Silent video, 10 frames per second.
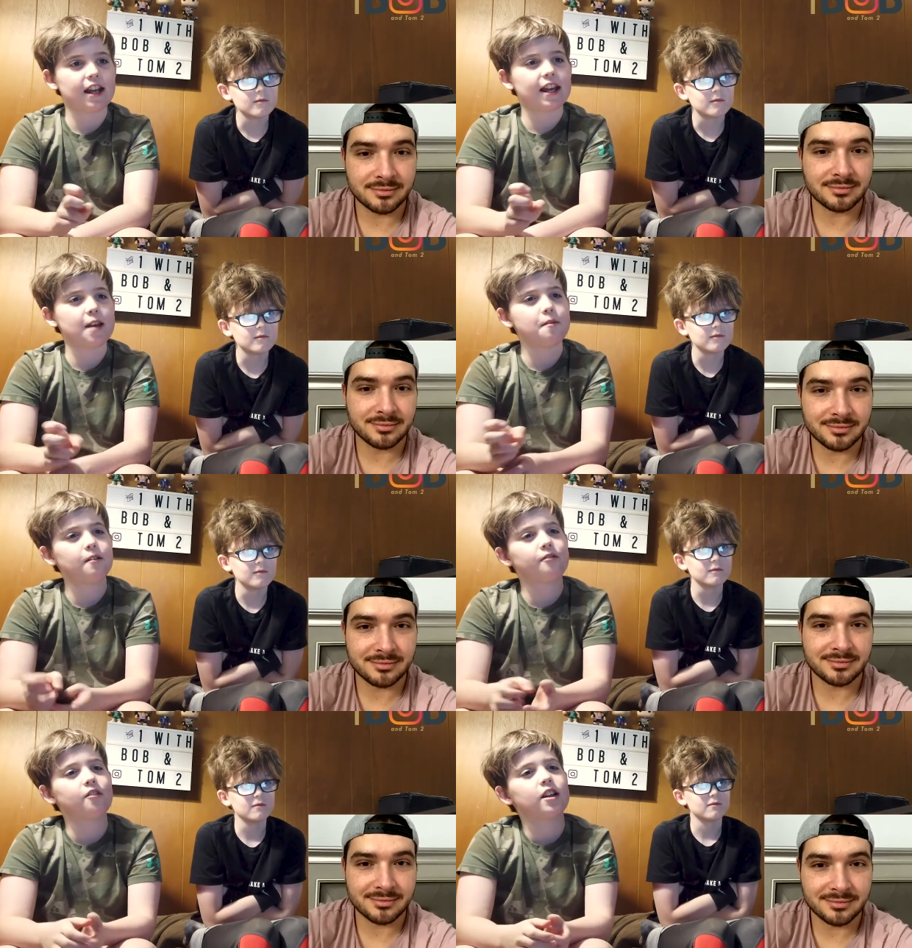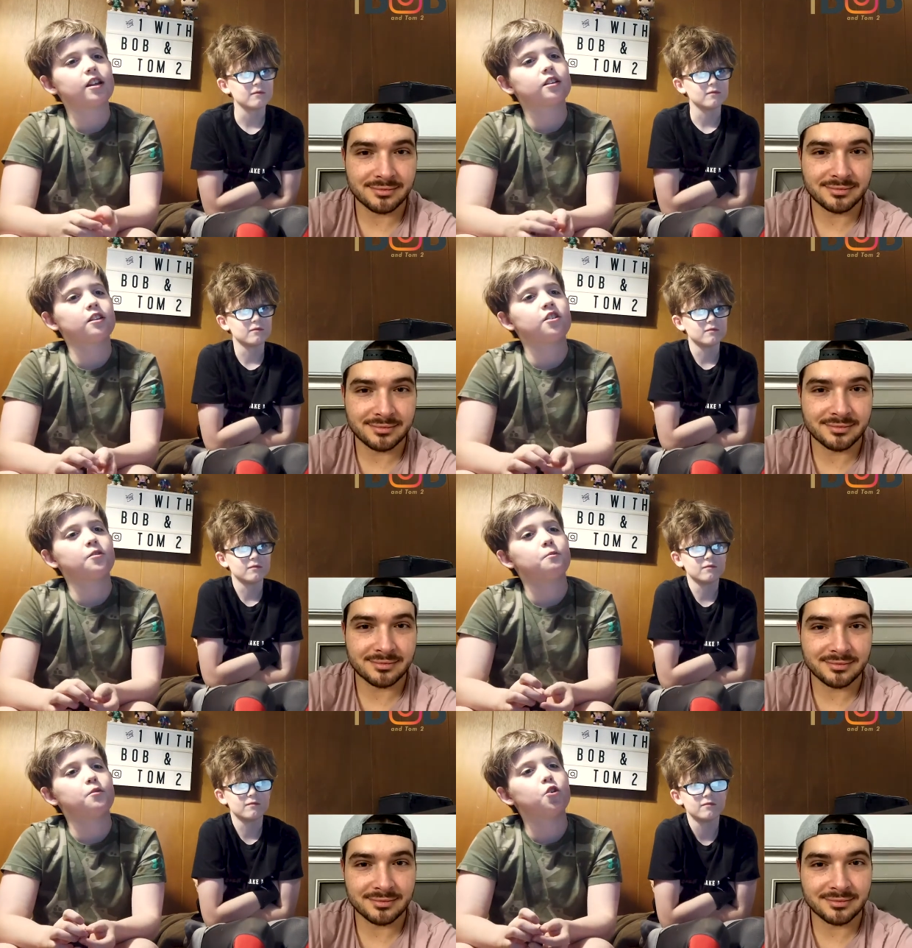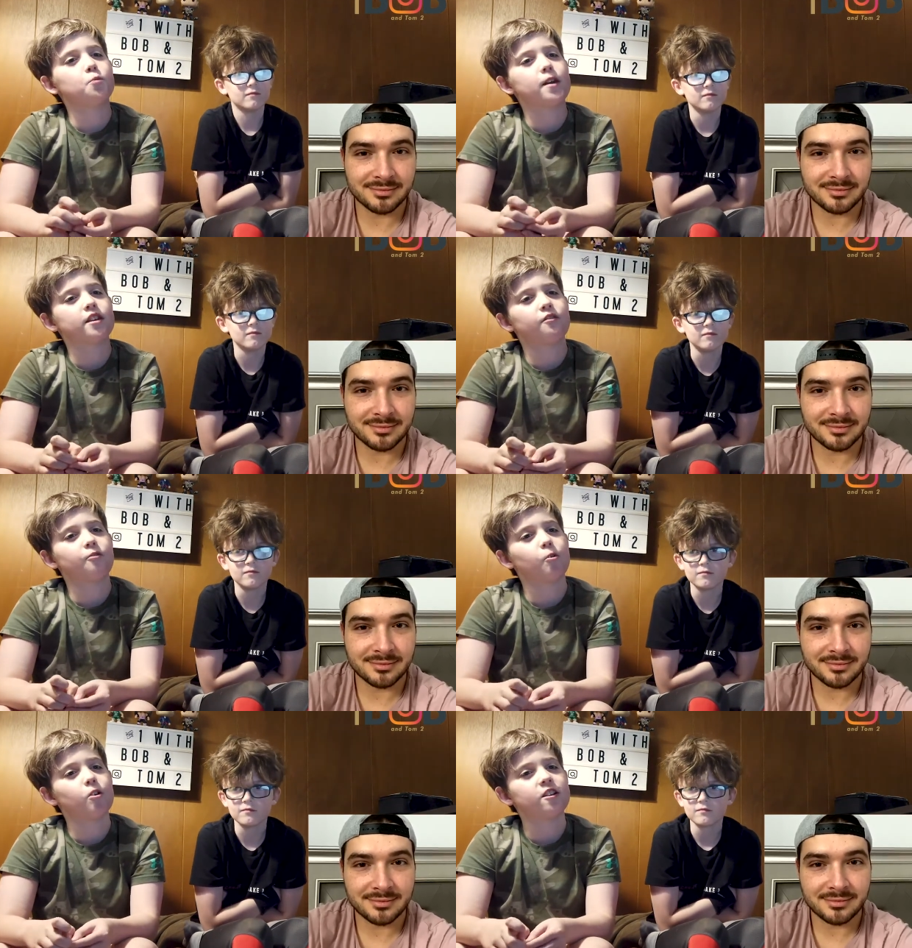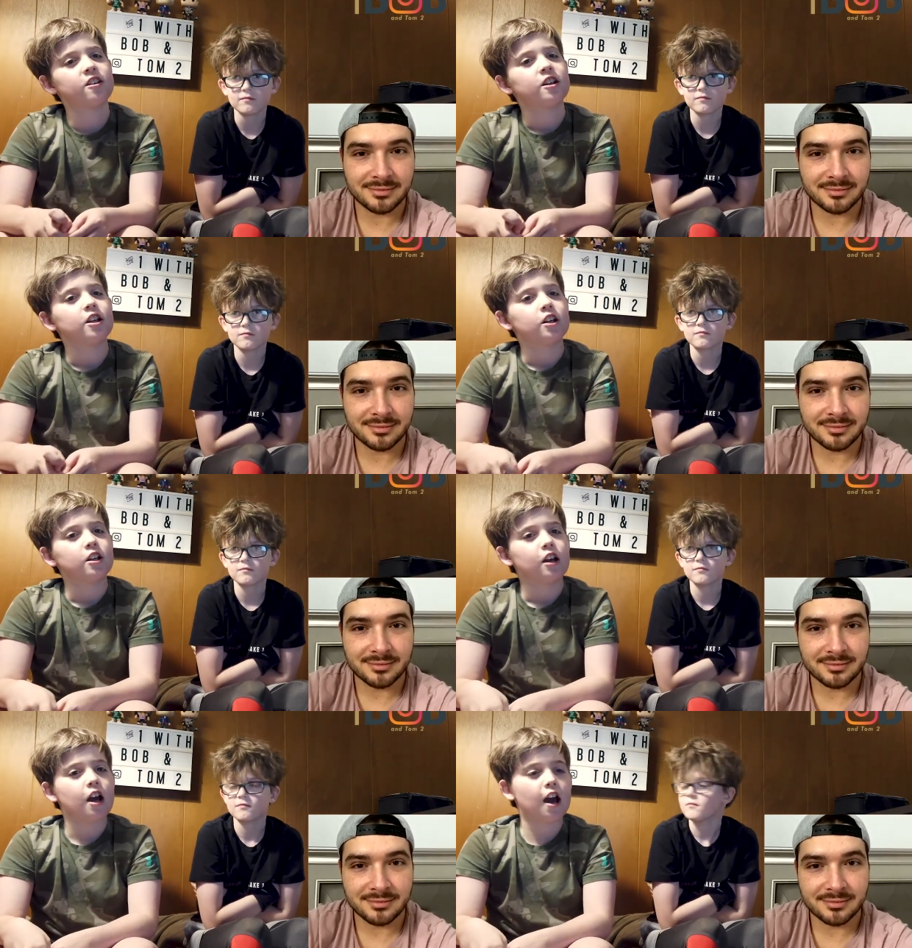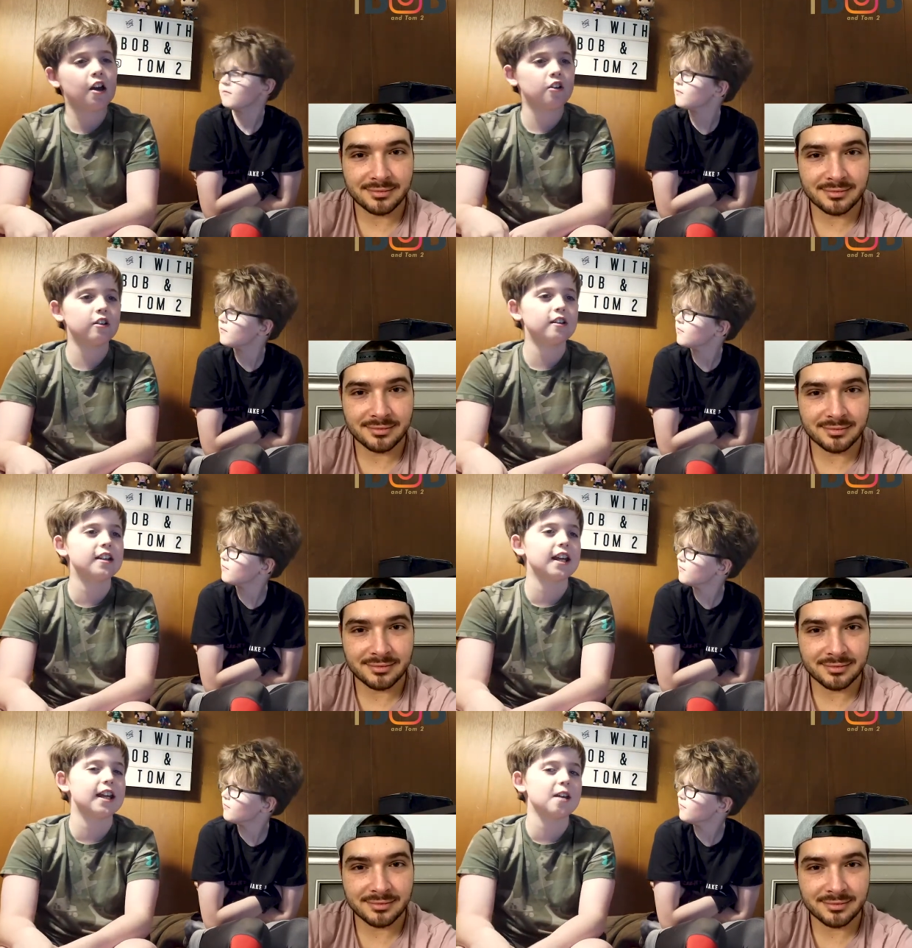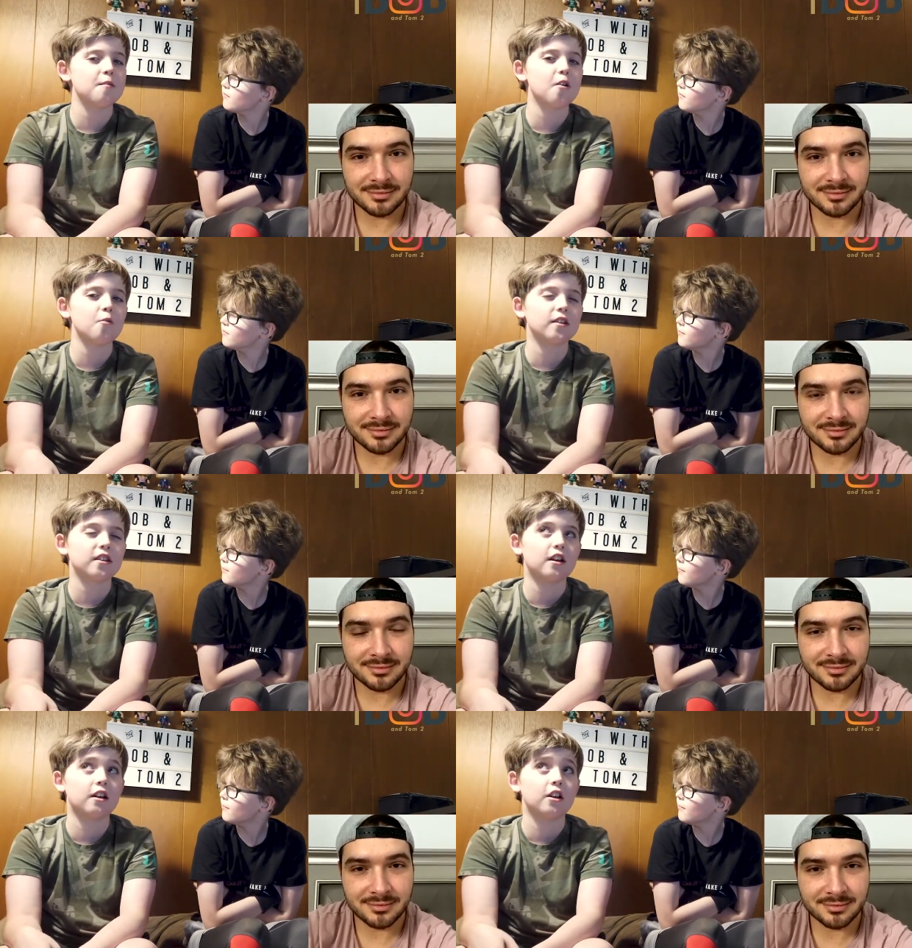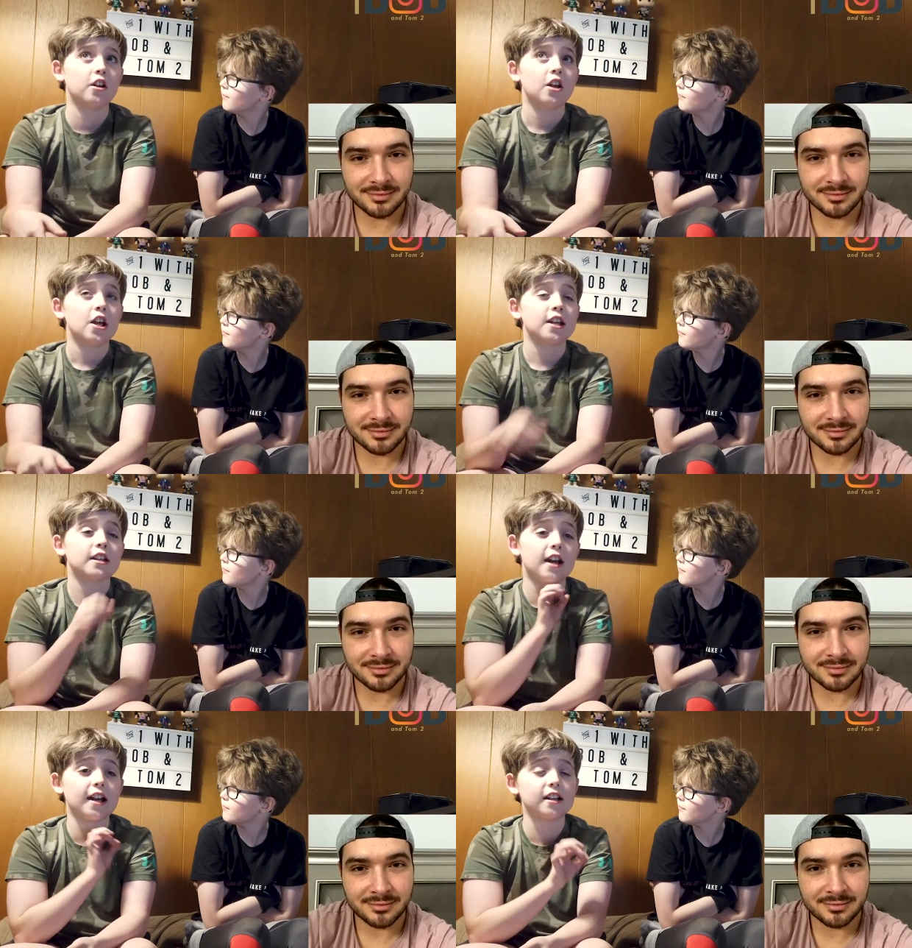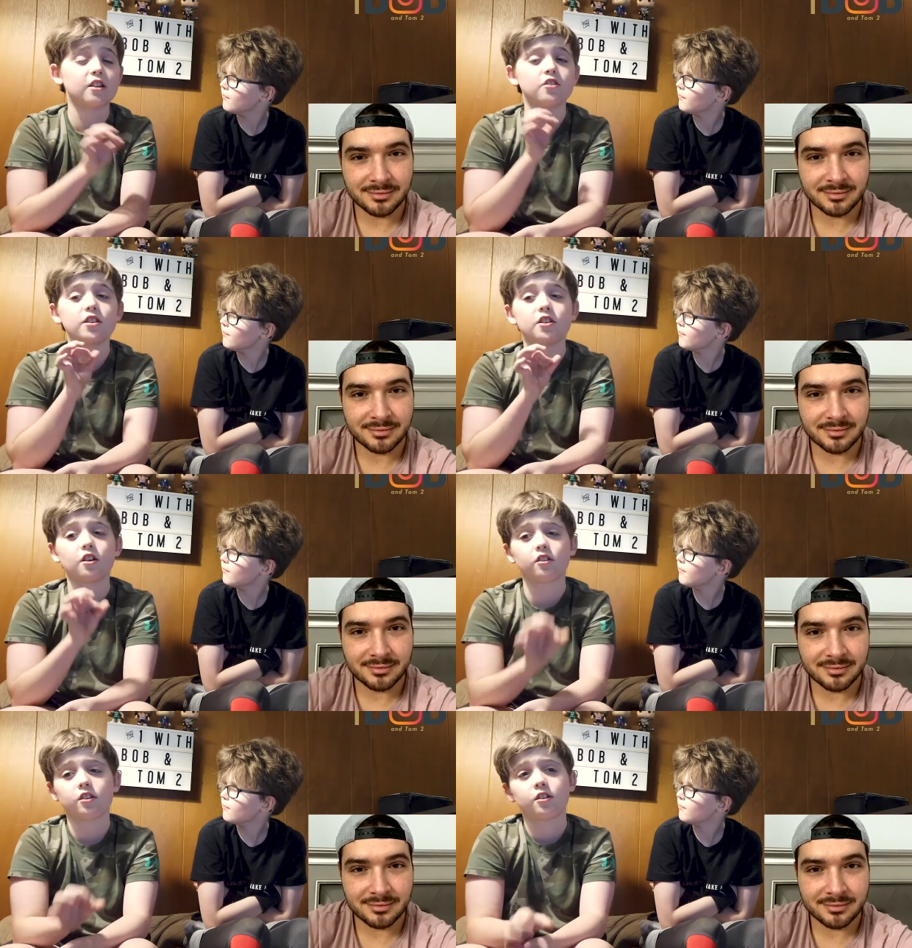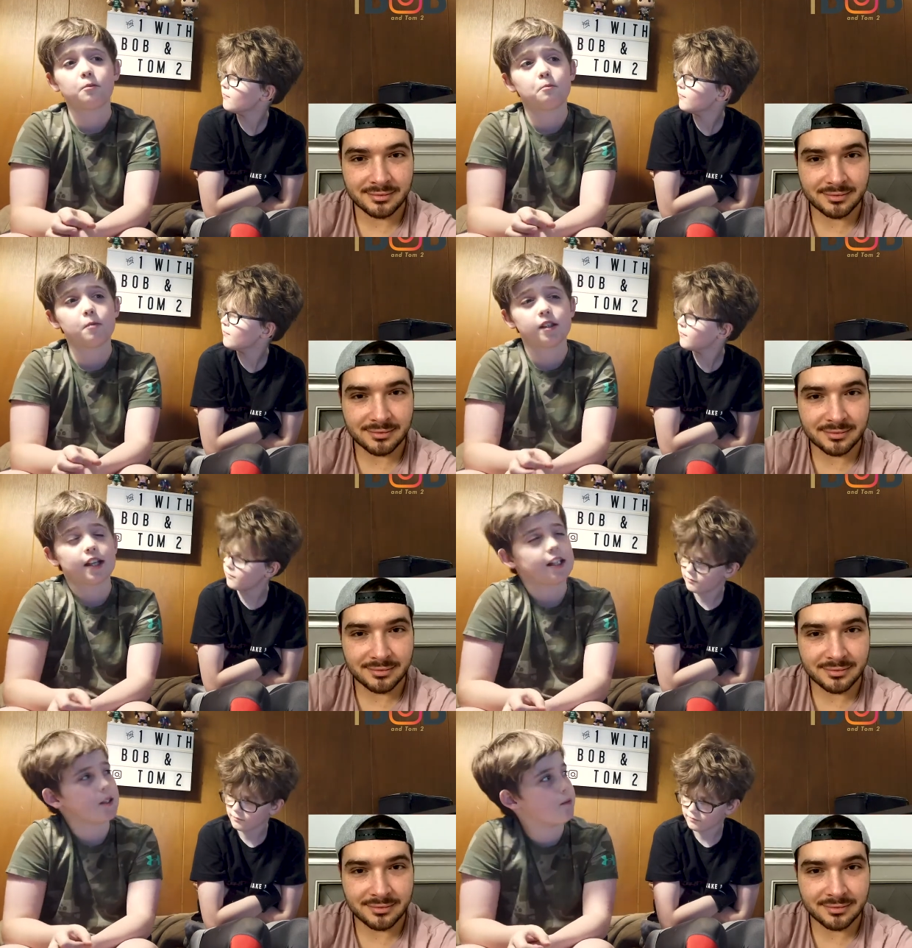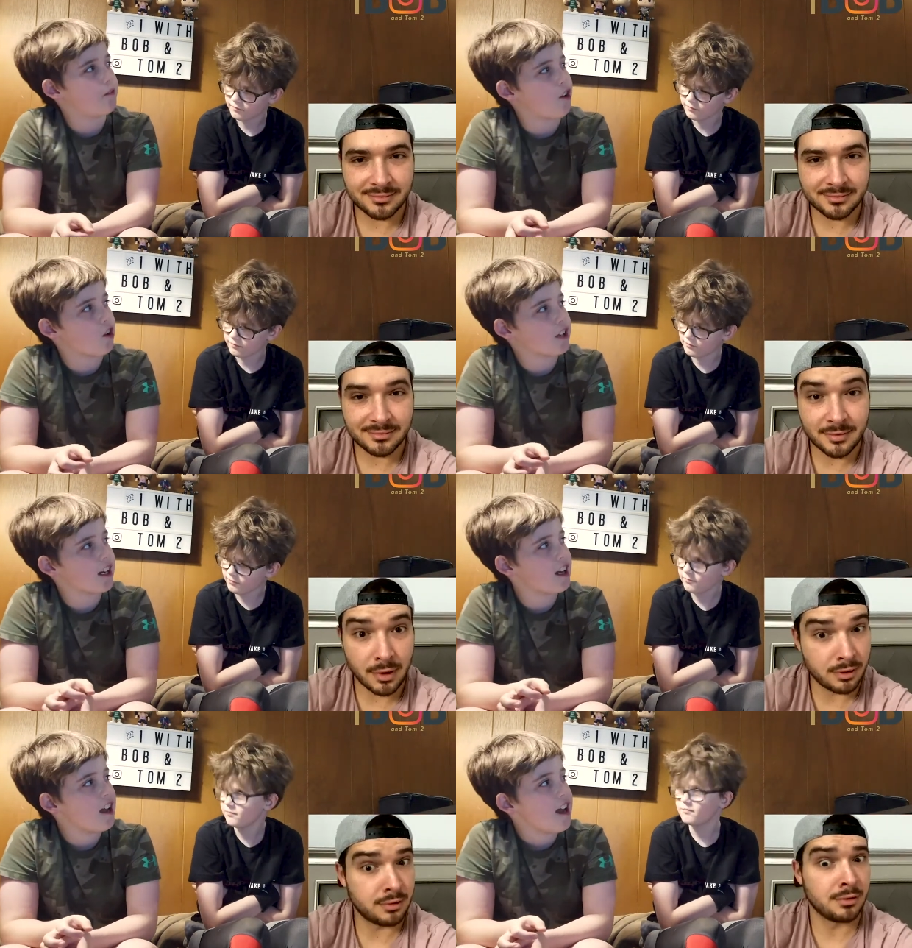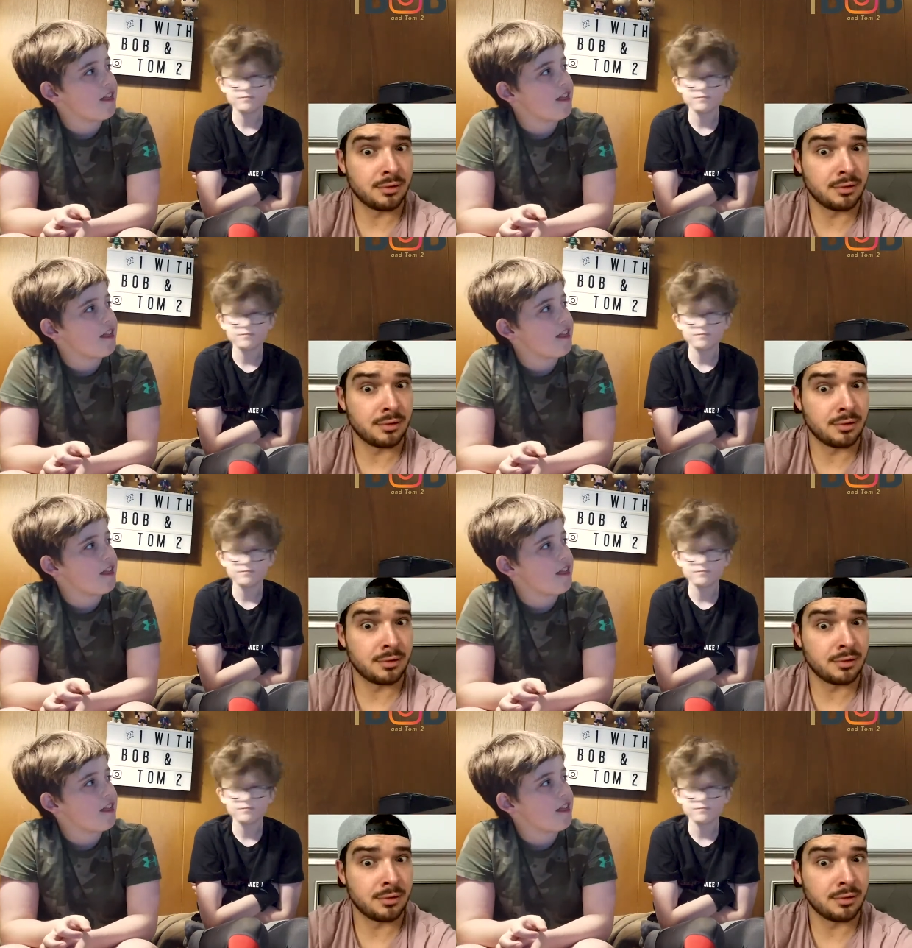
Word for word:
Speaker 1: They came out for like the new May the fourth. I heard they came out with a nine hundred dollar Millennium Falcon.